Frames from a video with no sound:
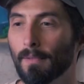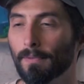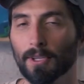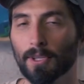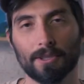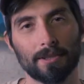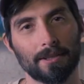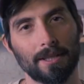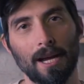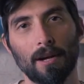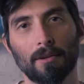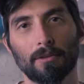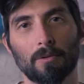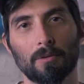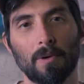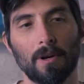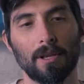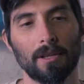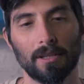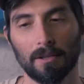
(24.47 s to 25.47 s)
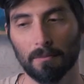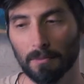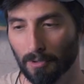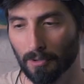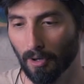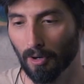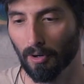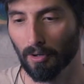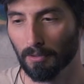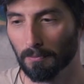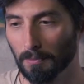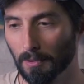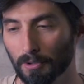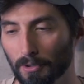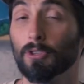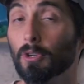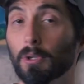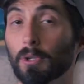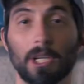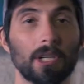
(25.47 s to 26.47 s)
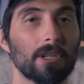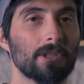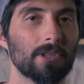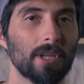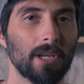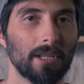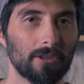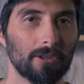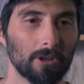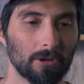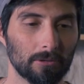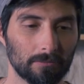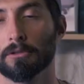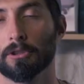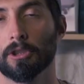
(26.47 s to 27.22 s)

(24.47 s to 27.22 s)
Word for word: The sound quality was horrible. So here's take two.